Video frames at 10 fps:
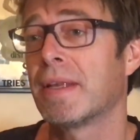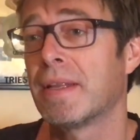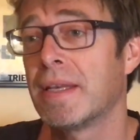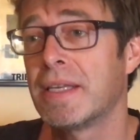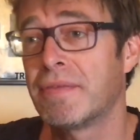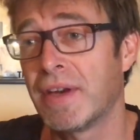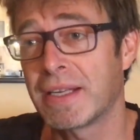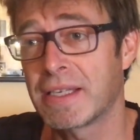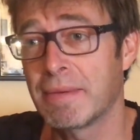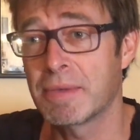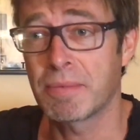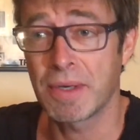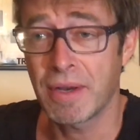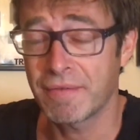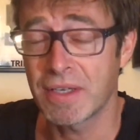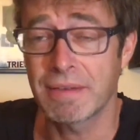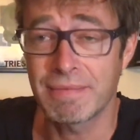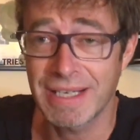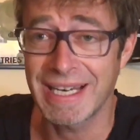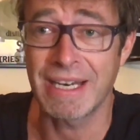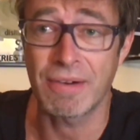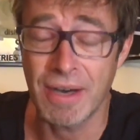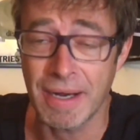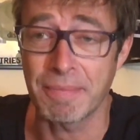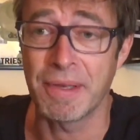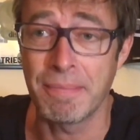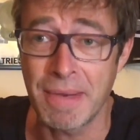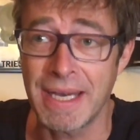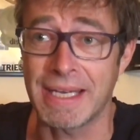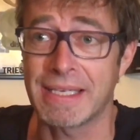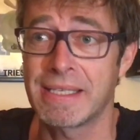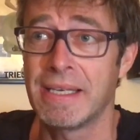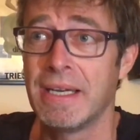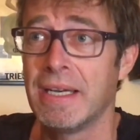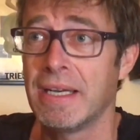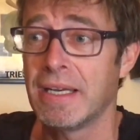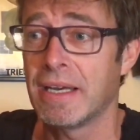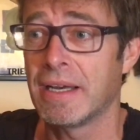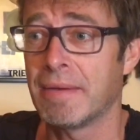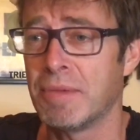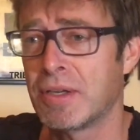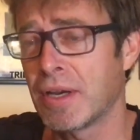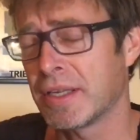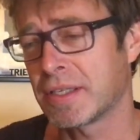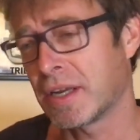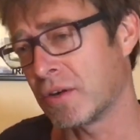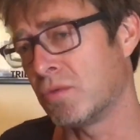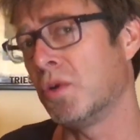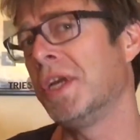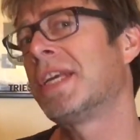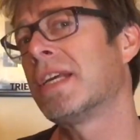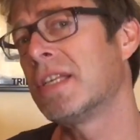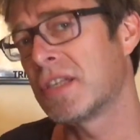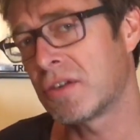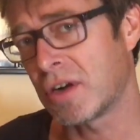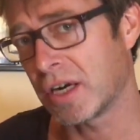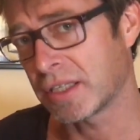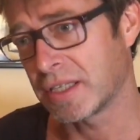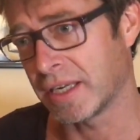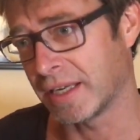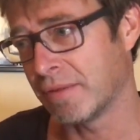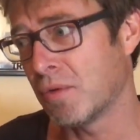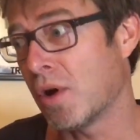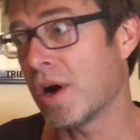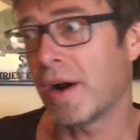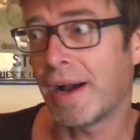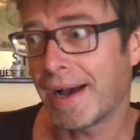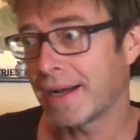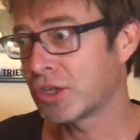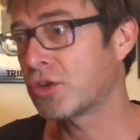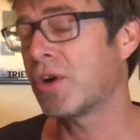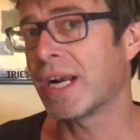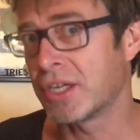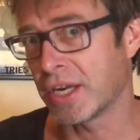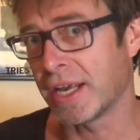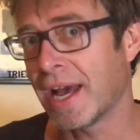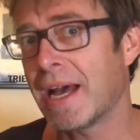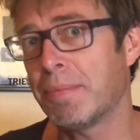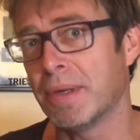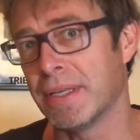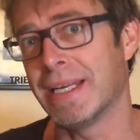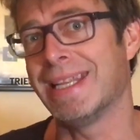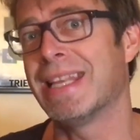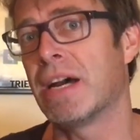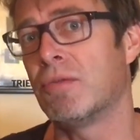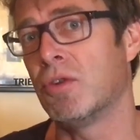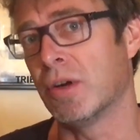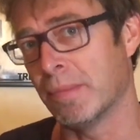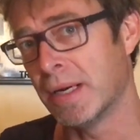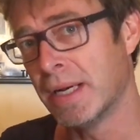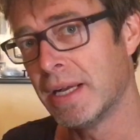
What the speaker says: these victims when you have to clear up the mess. You can't start reconstructing what tragedy happened in that room